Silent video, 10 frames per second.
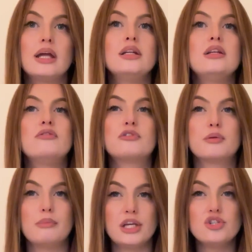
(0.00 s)
and
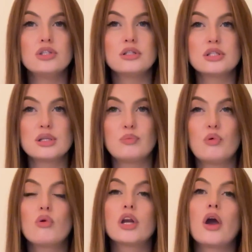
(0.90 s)
informational
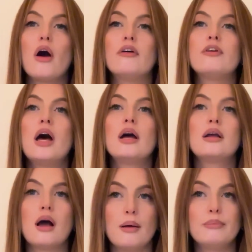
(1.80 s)
support of
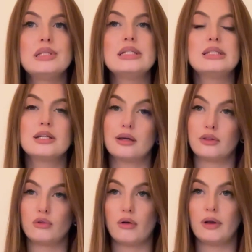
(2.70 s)
competent
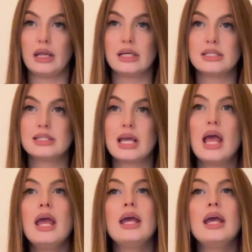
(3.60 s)
authorities.